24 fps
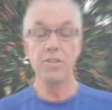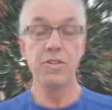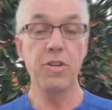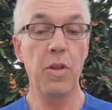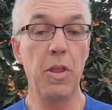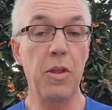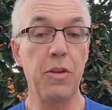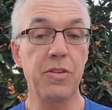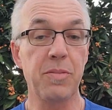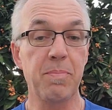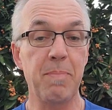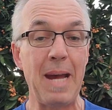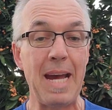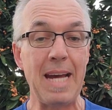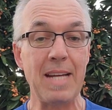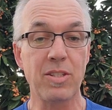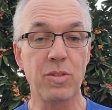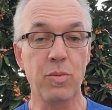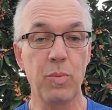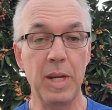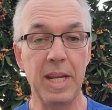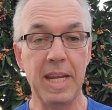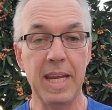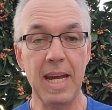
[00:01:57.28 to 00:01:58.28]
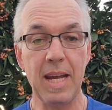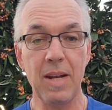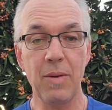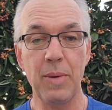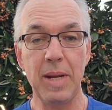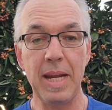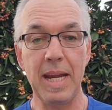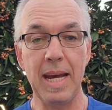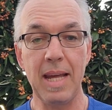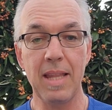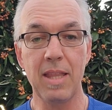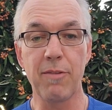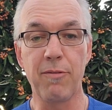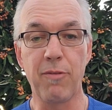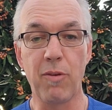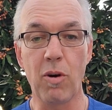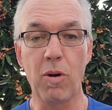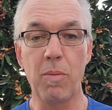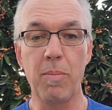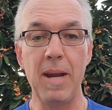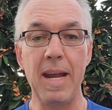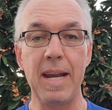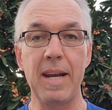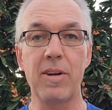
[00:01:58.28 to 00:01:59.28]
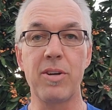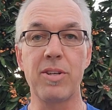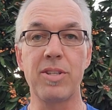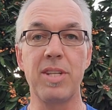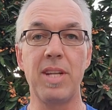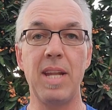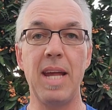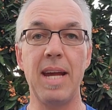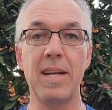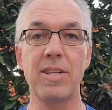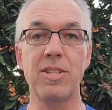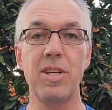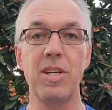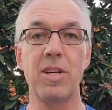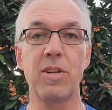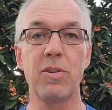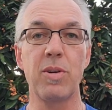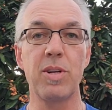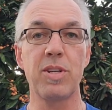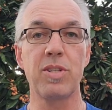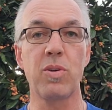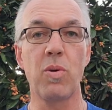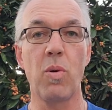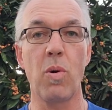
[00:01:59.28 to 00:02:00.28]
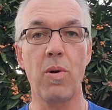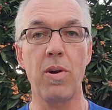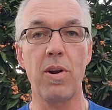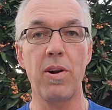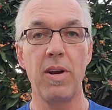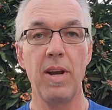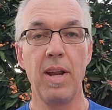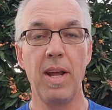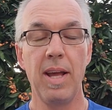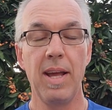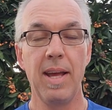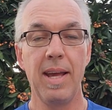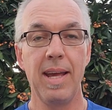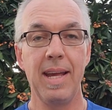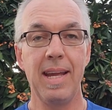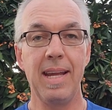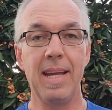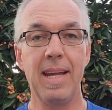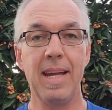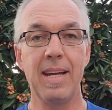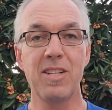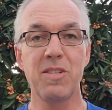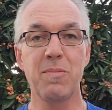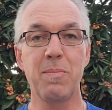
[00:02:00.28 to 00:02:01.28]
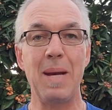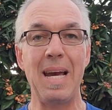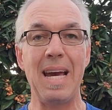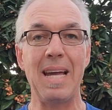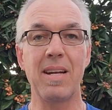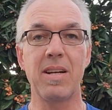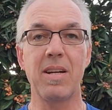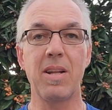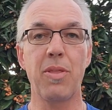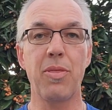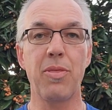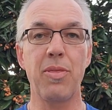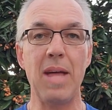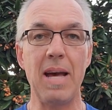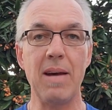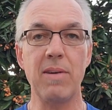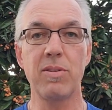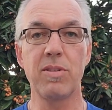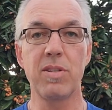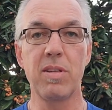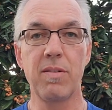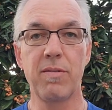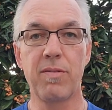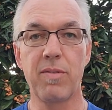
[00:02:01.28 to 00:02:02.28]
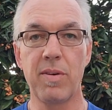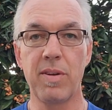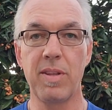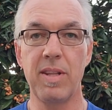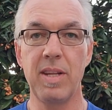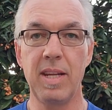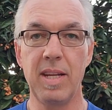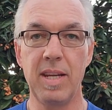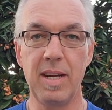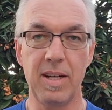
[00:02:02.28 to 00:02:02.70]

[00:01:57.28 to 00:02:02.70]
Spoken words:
So this past weekend, we had the four bangers in action. Chris Corder, he has batted 1,000 for the